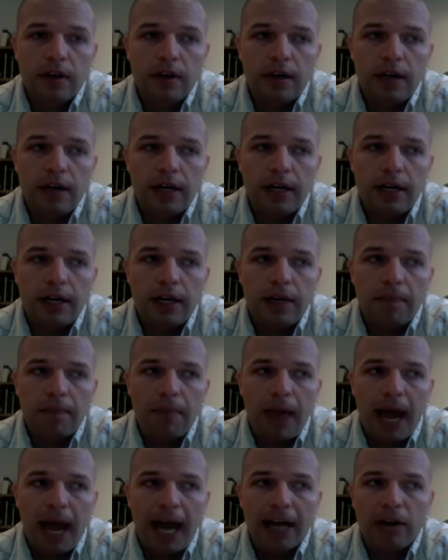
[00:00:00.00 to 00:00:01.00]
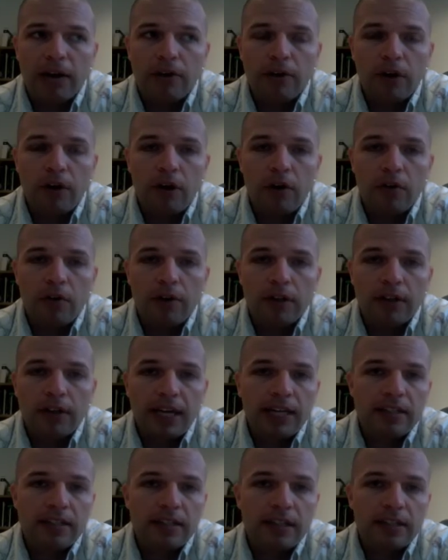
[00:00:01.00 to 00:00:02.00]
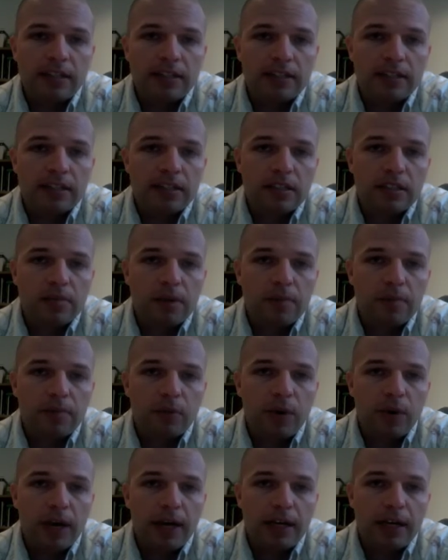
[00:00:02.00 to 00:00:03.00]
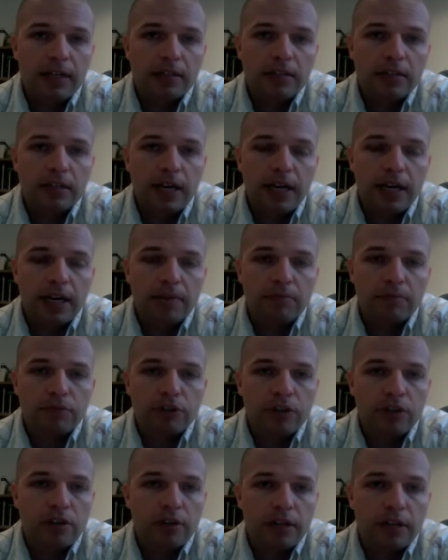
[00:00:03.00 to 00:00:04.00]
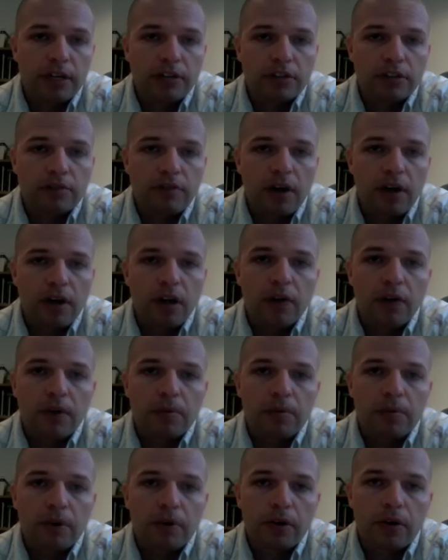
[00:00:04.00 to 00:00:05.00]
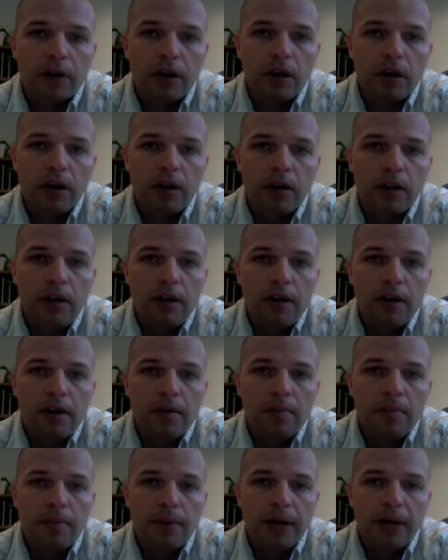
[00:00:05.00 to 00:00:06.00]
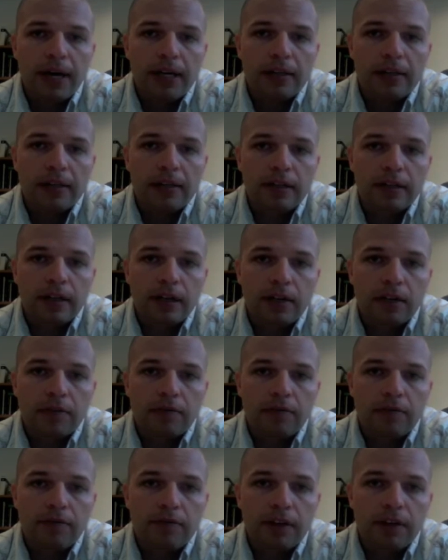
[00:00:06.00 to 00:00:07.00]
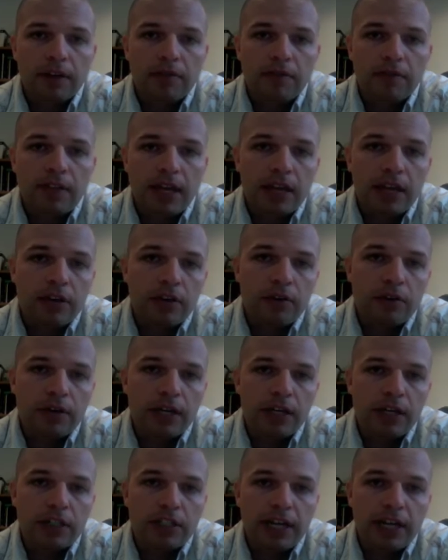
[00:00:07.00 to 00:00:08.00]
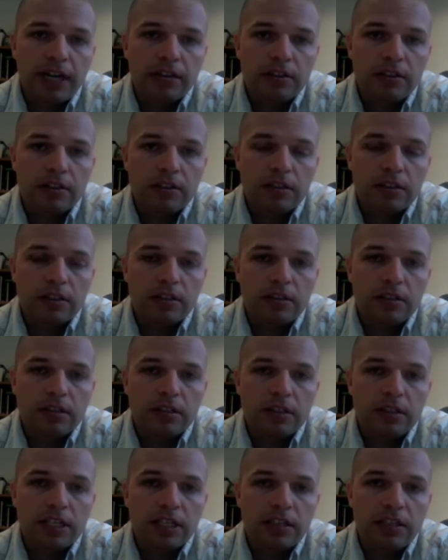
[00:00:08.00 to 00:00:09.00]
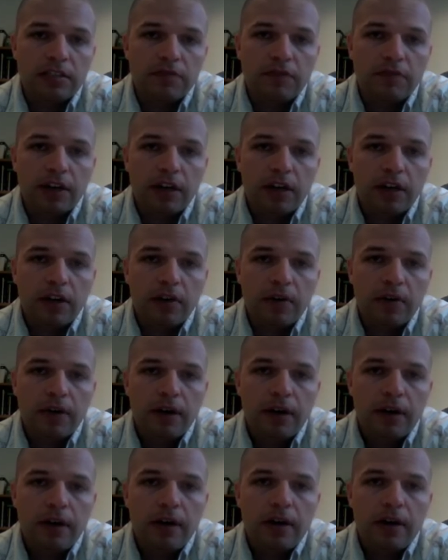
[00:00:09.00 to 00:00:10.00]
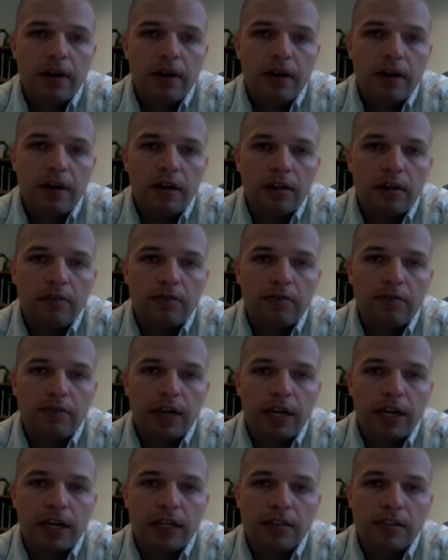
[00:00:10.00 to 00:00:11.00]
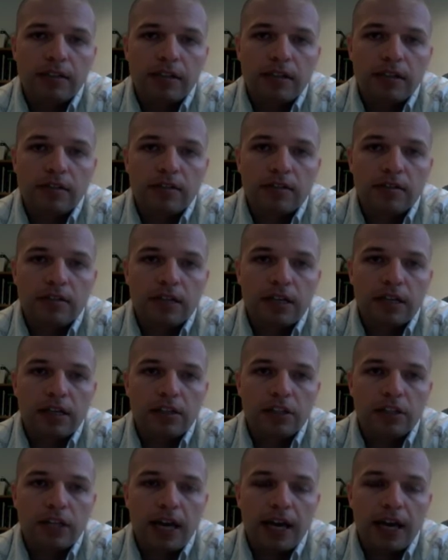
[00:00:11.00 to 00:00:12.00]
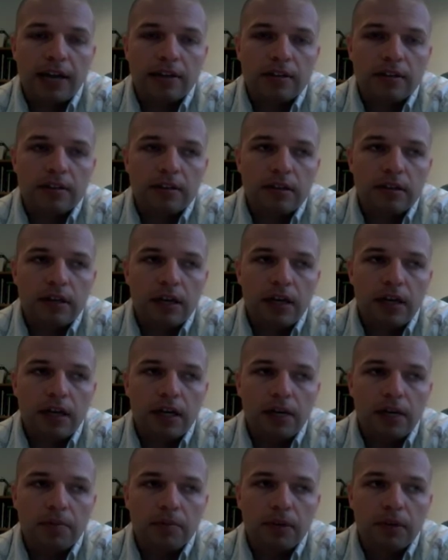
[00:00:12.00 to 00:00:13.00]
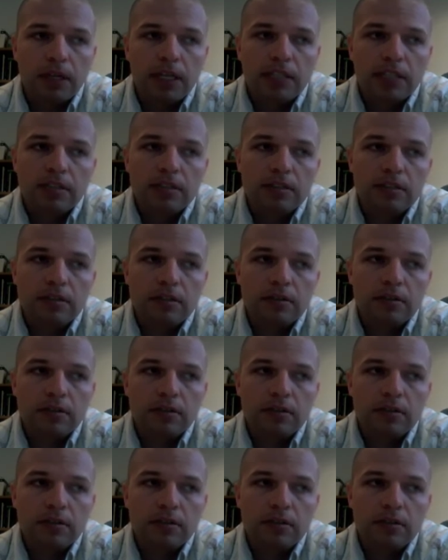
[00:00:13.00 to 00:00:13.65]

I don't know that they set the system up the way it is. I'm sure that they're just following protocol. But if they do get a chance to see this video, if any citizens get a chance, let's